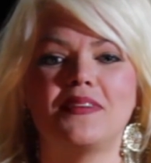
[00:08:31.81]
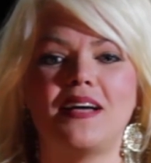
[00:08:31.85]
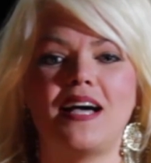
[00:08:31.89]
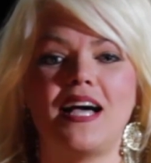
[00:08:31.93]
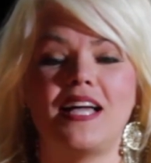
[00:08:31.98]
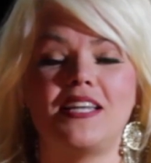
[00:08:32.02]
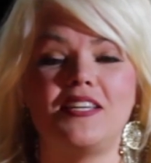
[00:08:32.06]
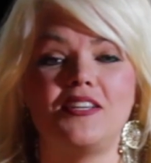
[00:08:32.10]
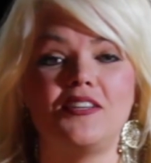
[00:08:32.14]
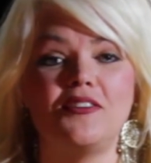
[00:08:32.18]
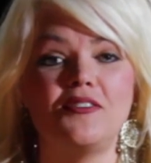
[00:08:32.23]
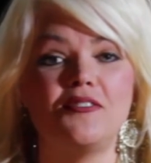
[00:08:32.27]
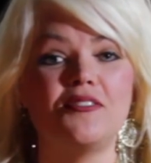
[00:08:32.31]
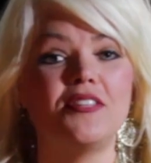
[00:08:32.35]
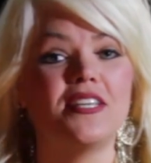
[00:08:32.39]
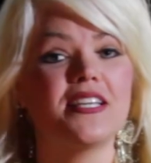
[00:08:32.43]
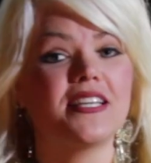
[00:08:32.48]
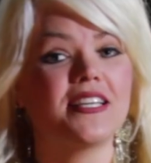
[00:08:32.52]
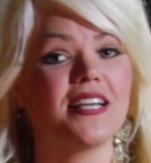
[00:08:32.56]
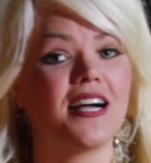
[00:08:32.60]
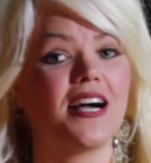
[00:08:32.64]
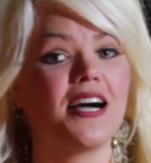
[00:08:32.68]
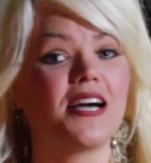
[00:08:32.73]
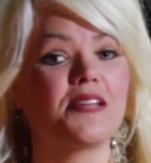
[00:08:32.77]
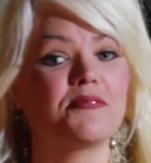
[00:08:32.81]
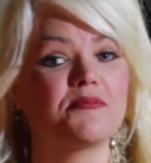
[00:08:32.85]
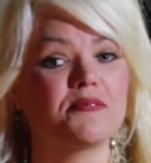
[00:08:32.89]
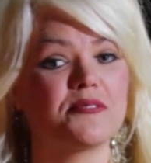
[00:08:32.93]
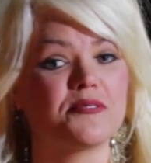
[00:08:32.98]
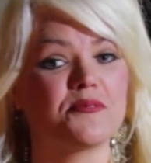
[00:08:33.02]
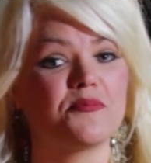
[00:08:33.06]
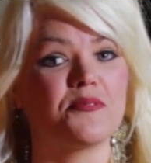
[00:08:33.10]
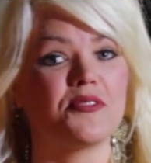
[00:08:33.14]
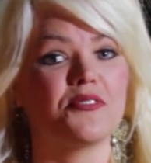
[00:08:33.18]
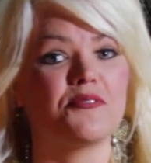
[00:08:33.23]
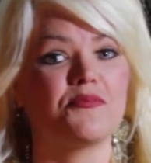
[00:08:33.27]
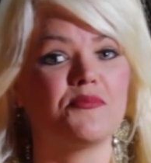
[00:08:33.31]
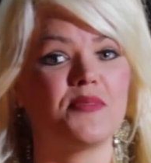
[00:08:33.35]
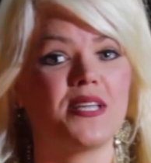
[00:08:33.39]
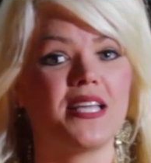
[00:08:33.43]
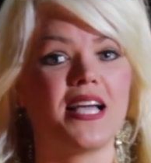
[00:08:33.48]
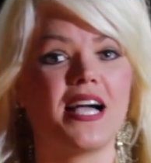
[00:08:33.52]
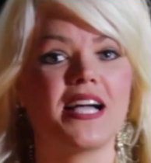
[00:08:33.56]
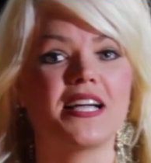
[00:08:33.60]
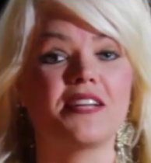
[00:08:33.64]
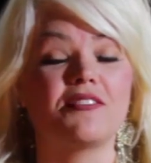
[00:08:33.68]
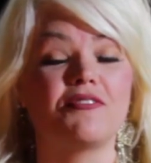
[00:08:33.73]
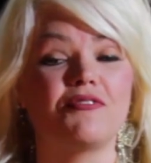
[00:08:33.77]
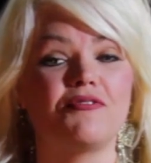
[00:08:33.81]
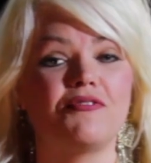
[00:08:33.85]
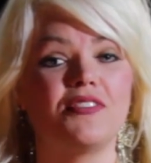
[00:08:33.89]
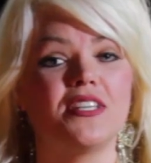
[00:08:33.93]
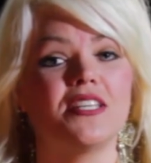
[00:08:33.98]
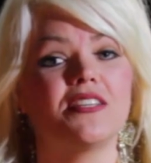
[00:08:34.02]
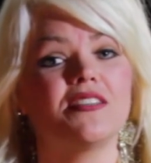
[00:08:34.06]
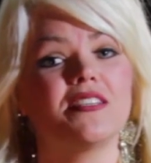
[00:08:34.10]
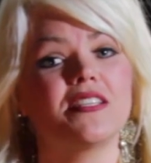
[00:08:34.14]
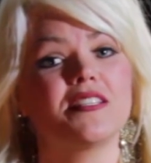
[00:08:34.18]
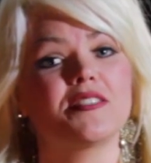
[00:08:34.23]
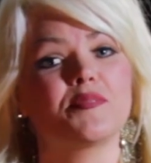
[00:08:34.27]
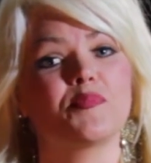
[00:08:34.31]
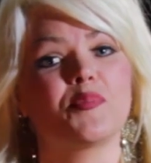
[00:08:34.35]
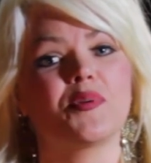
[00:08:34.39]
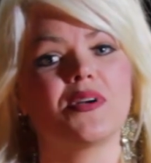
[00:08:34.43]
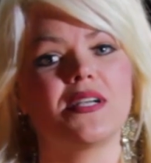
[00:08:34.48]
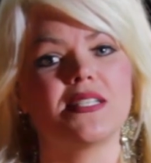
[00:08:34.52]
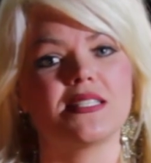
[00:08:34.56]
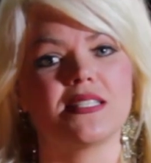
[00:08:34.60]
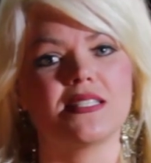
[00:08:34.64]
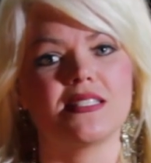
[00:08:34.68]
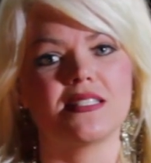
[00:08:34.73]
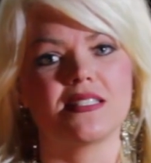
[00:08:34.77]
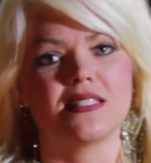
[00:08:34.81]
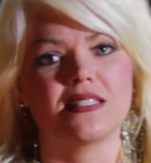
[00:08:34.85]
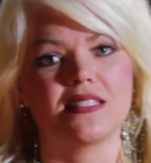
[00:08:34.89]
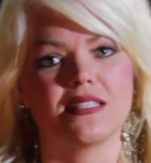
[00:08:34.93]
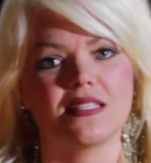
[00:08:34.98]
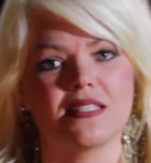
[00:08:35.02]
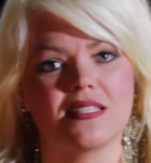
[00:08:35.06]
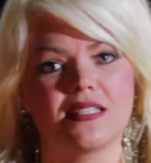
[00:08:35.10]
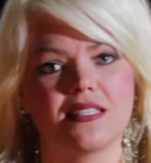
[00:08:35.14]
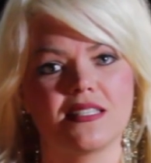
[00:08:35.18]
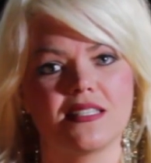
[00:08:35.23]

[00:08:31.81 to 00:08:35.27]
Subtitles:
I knew that God was with me. I could feel His presence.